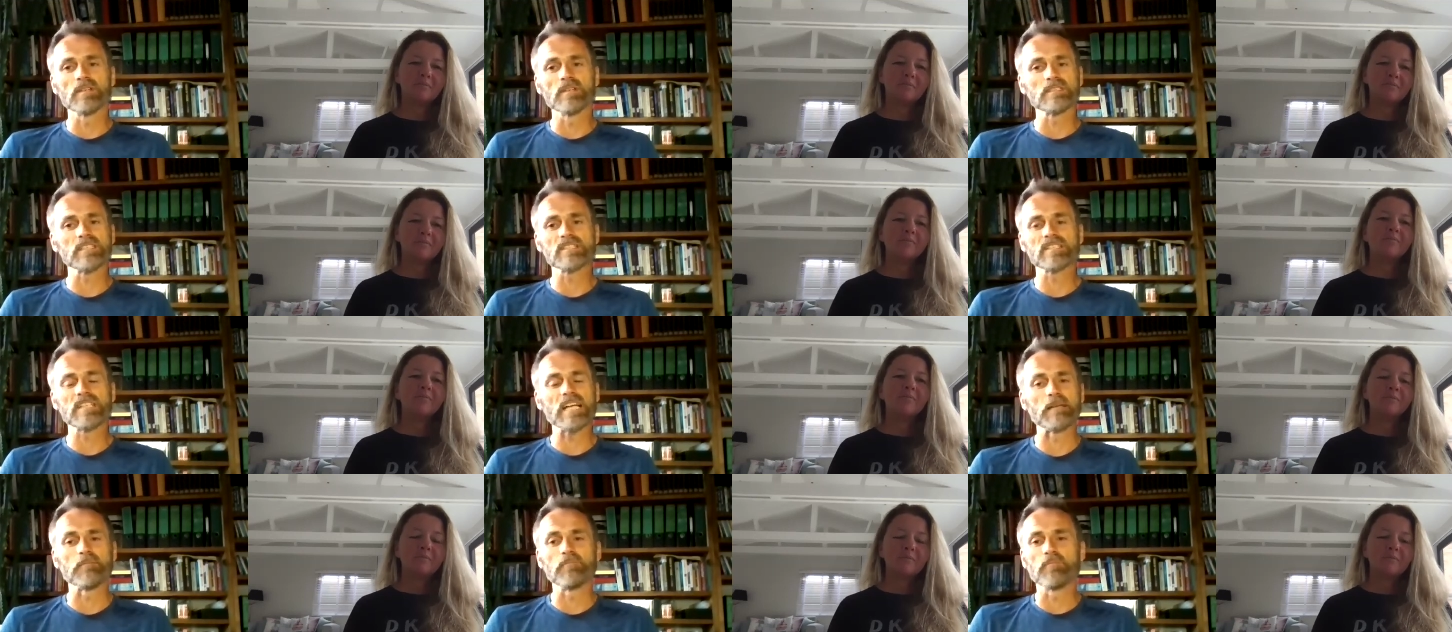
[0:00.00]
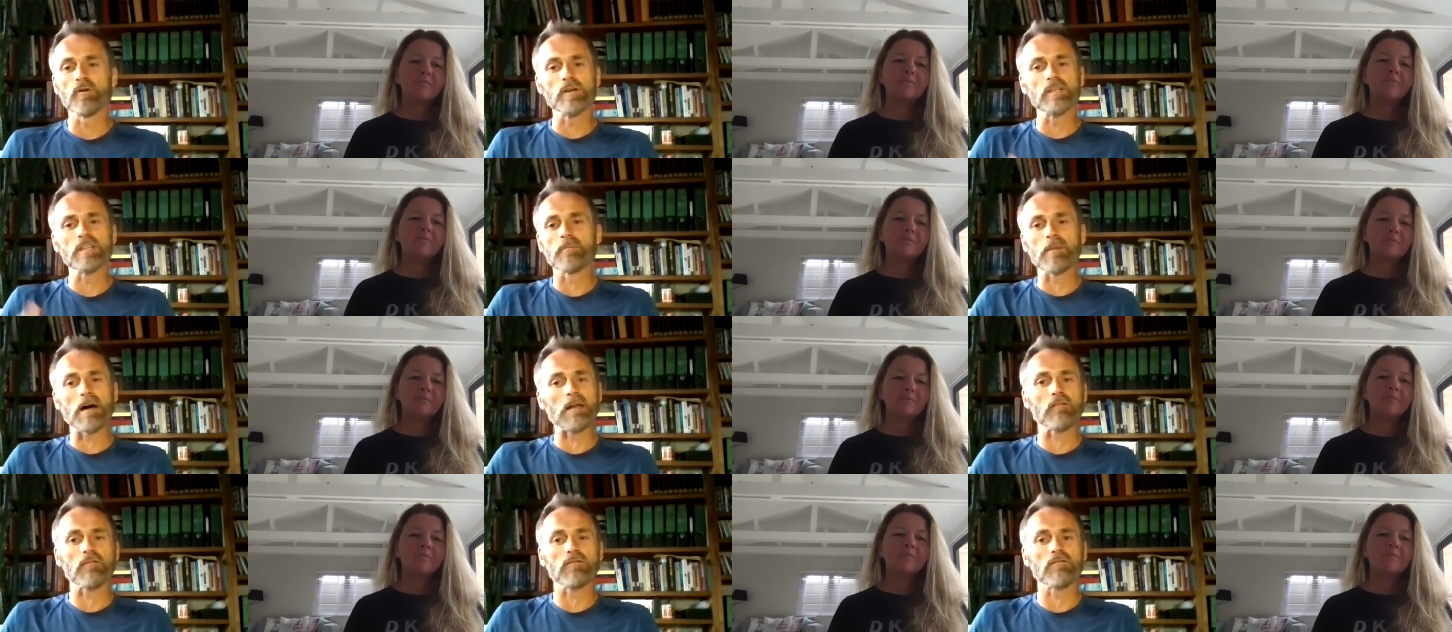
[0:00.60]
Speaker 1: as I say, putting them
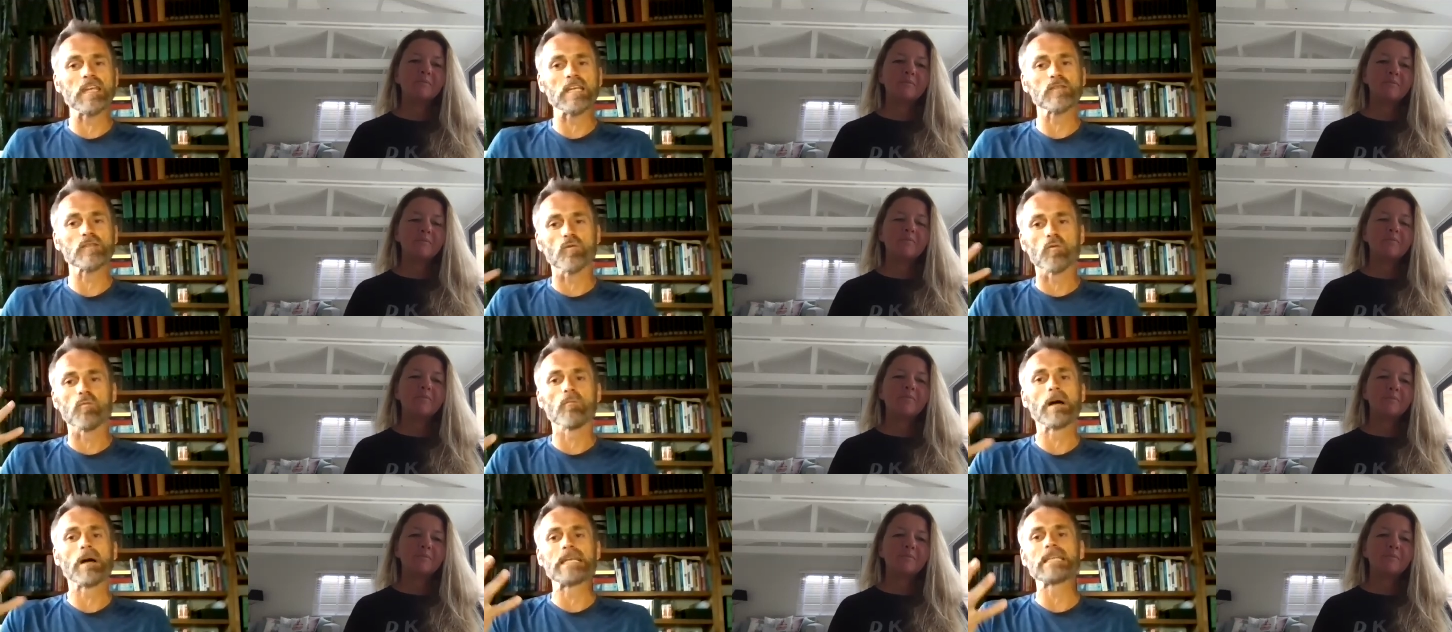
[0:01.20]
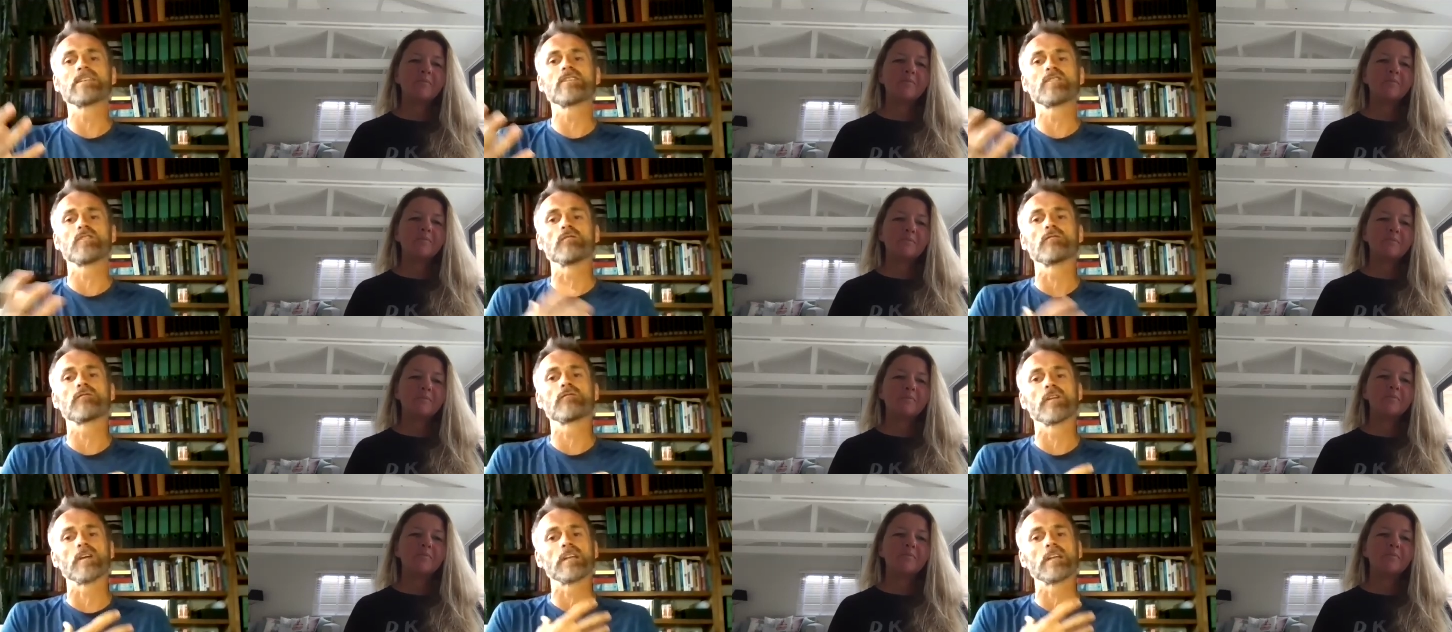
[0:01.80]
other things will make you
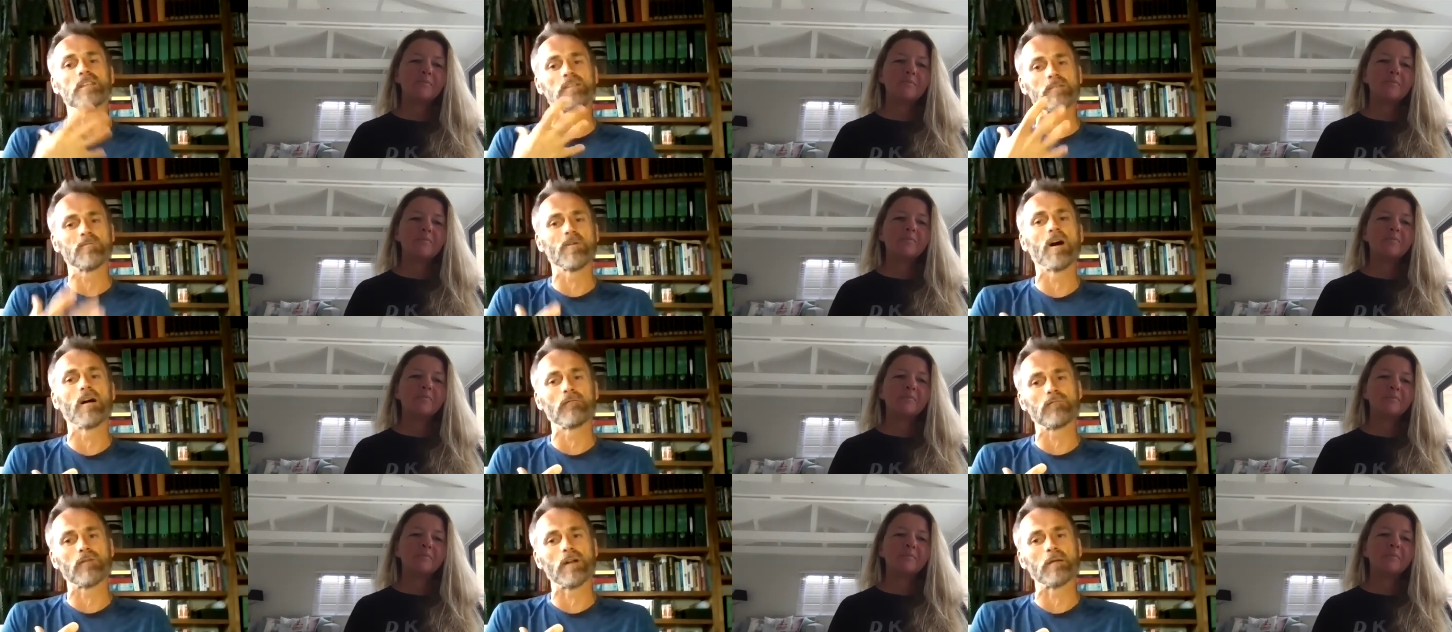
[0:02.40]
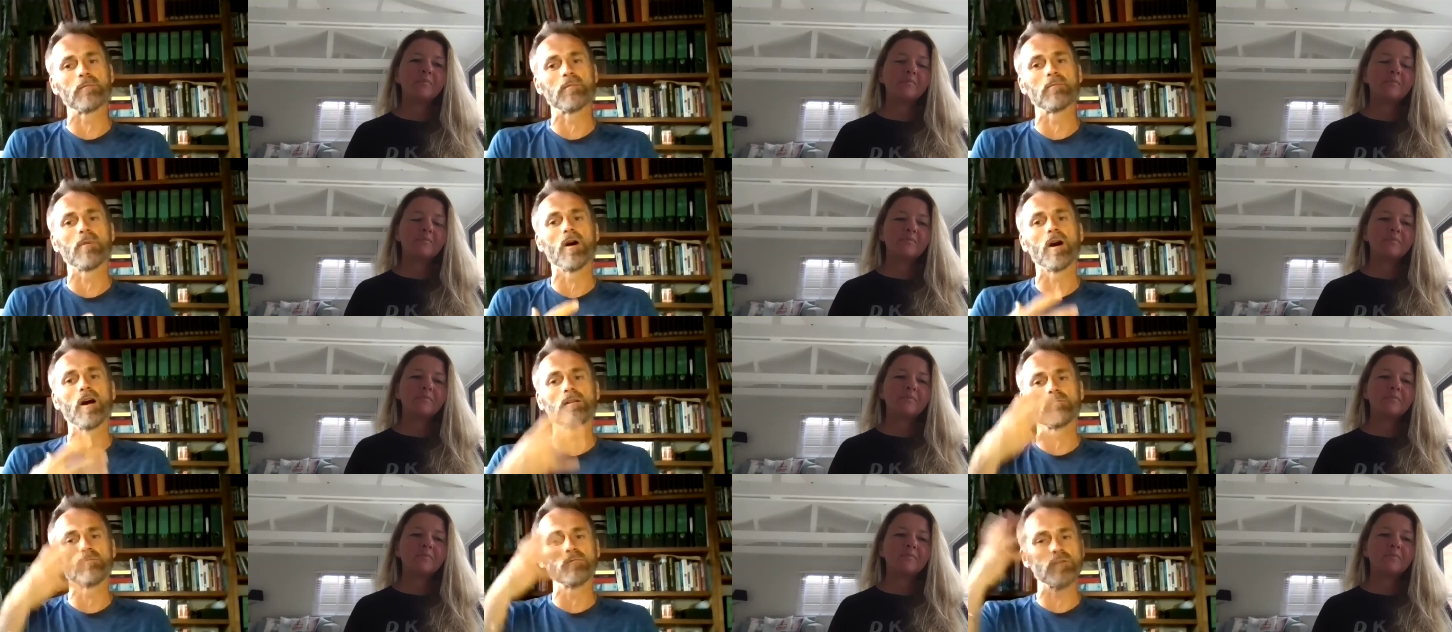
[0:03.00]
feel in the right frame of
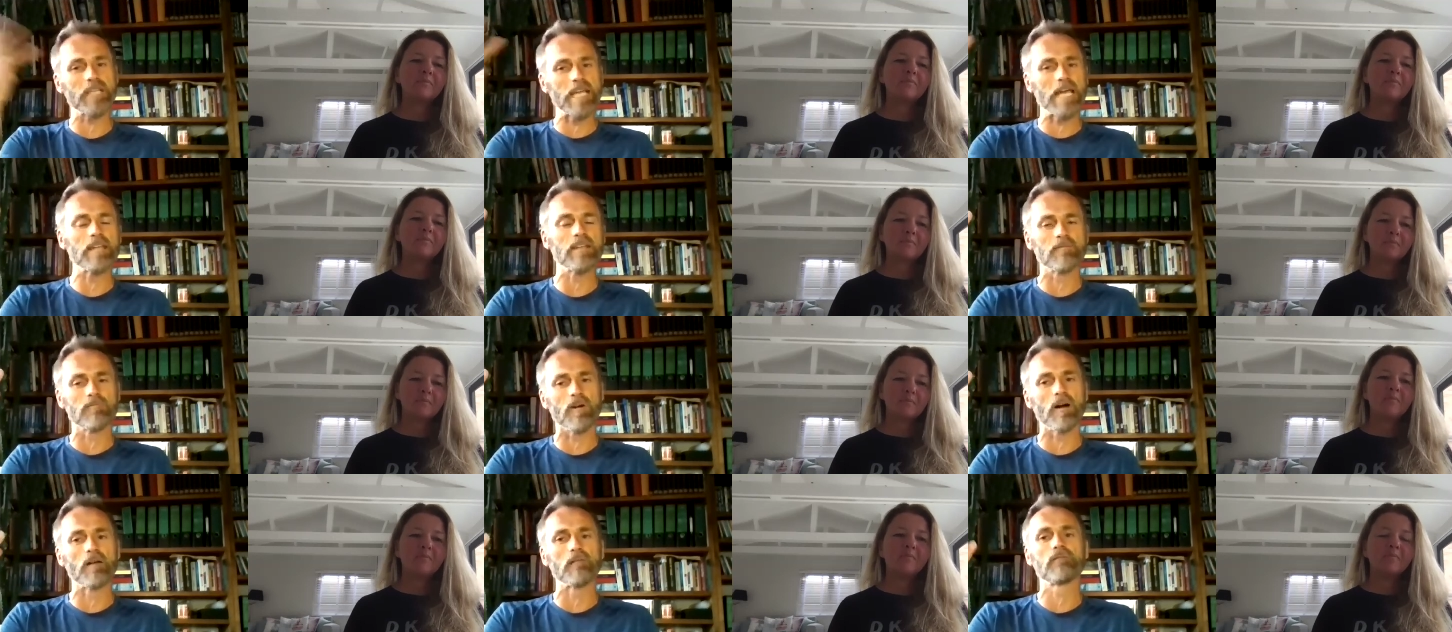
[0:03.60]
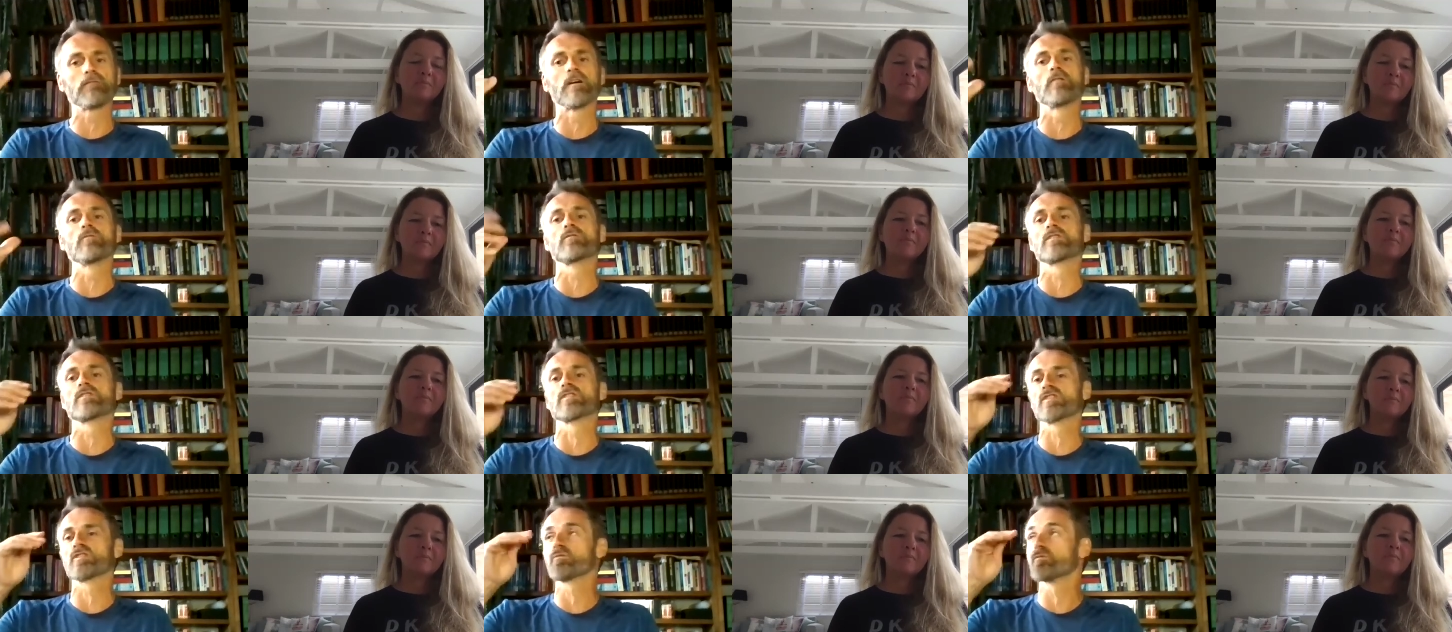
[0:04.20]
mind, will get your right
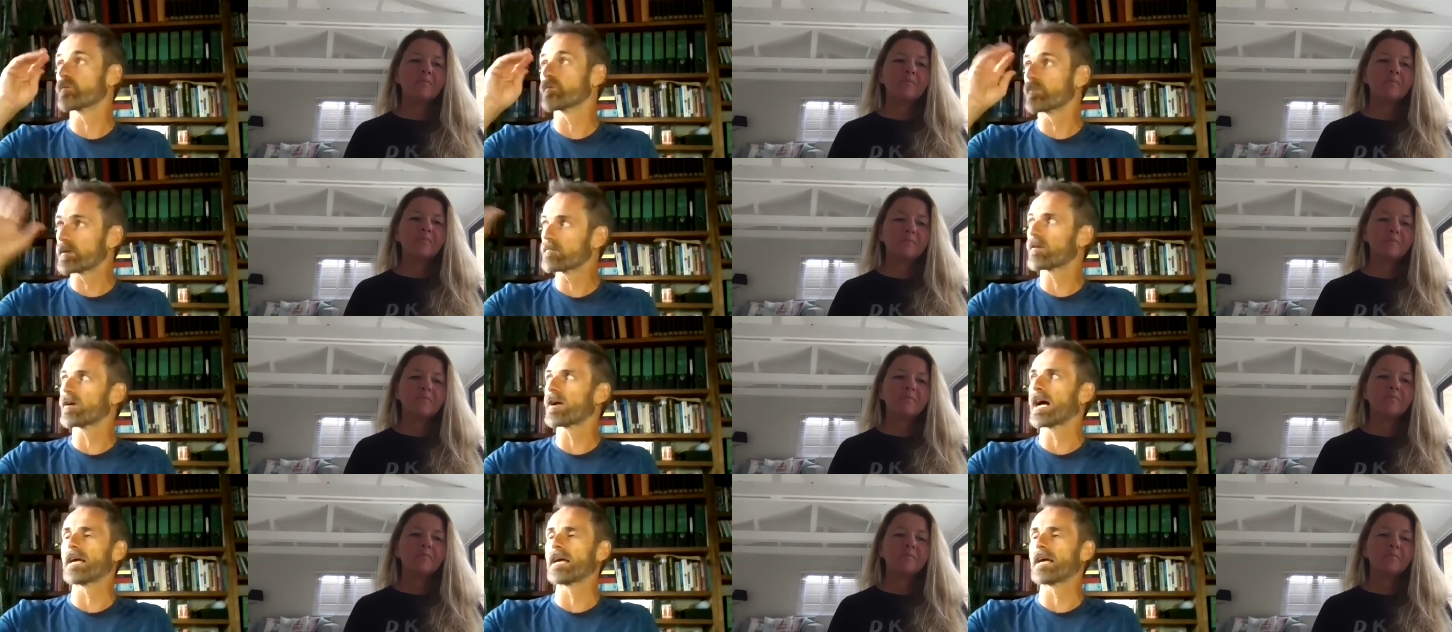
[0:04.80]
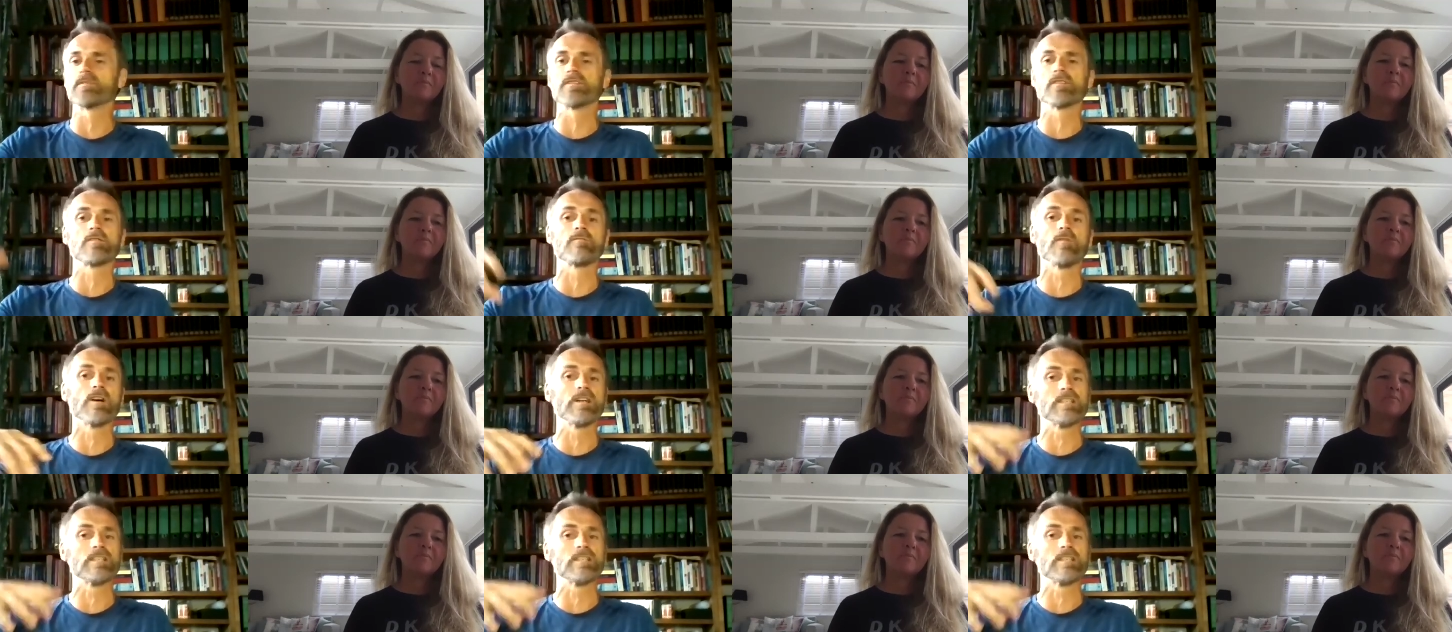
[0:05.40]
focus, will be aiming at the right